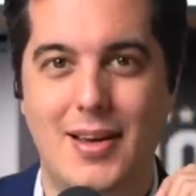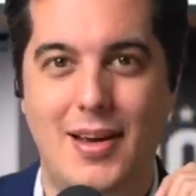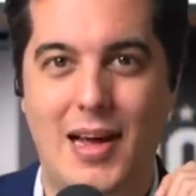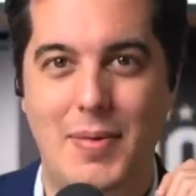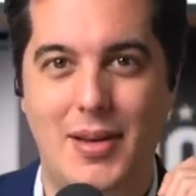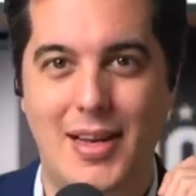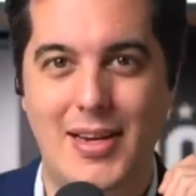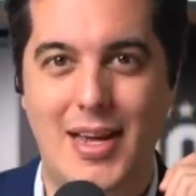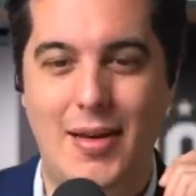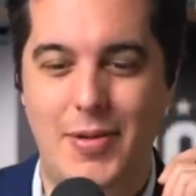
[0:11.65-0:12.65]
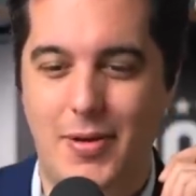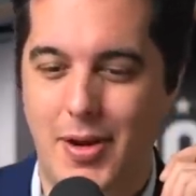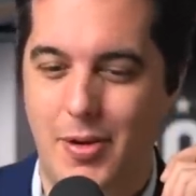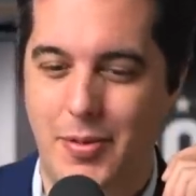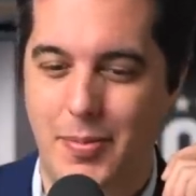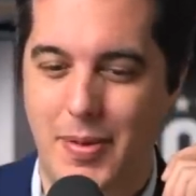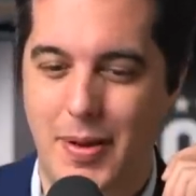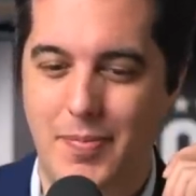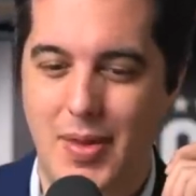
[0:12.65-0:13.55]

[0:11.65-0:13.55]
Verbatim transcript: But glad to have you all here with me.